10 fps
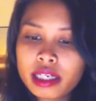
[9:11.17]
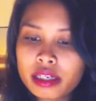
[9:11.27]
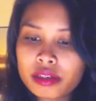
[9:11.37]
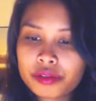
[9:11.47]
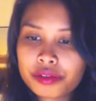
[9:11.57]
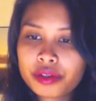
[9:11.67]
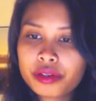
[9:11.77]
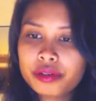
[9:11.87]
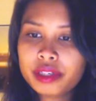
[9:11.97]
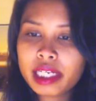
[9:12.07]
And
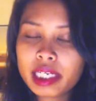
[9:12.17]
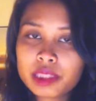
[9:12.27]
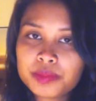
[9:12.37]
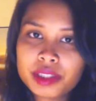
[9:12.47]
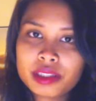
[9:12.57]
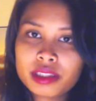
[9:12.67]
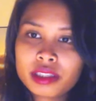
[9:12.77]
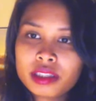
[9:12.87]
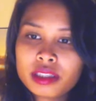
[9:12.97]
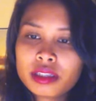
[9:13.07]
although it has been
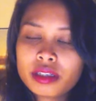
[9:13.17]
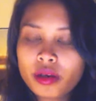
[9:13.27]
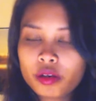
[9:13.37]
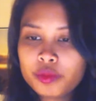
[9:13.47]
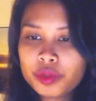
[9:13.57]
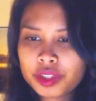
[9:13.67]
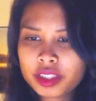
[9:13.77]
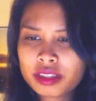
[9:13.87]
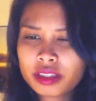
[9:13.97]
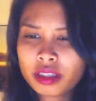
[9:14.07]

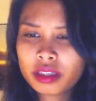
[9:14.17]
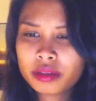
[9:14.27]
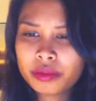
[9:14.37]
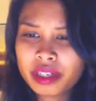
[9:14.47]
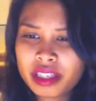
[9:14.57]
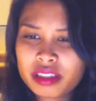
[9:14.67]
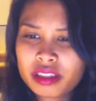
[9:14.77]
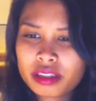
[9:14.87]
almost what,